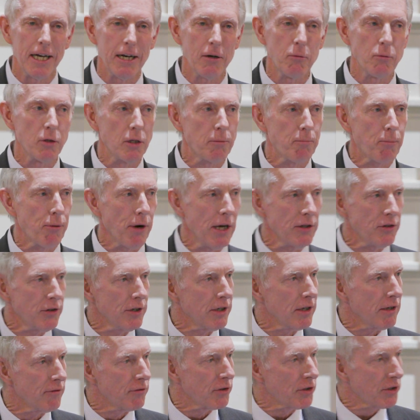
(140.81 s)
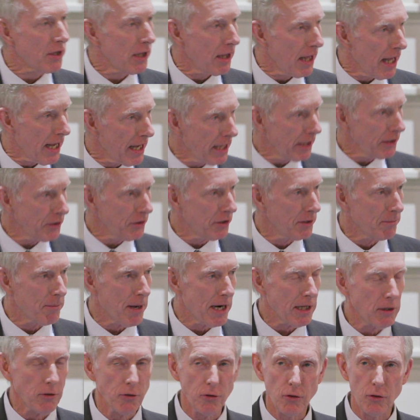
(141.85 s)
Was president of his class in
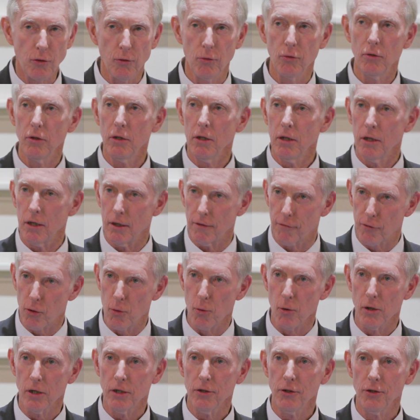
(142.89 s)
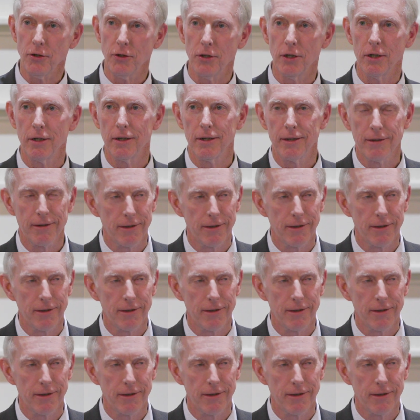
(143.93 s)
medical school, of course.